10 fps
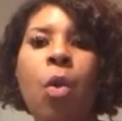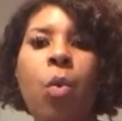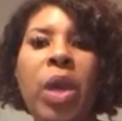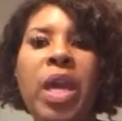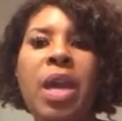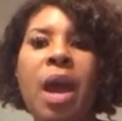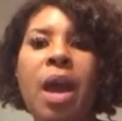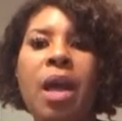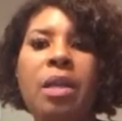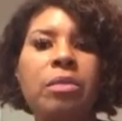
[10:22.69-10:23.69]
We
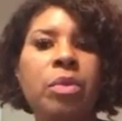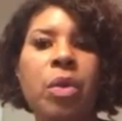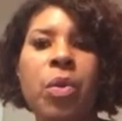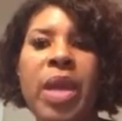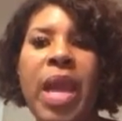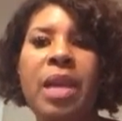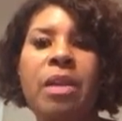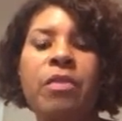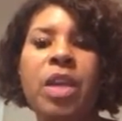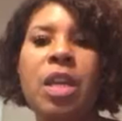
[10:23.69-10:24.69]
create
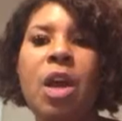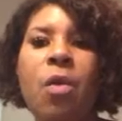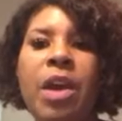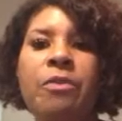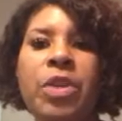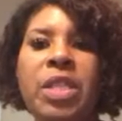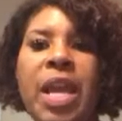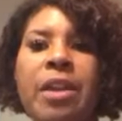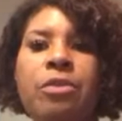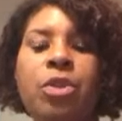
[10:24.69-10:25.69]
a video every
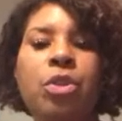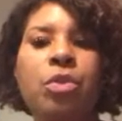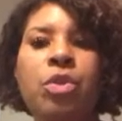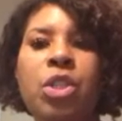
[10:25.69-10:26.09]
day or two,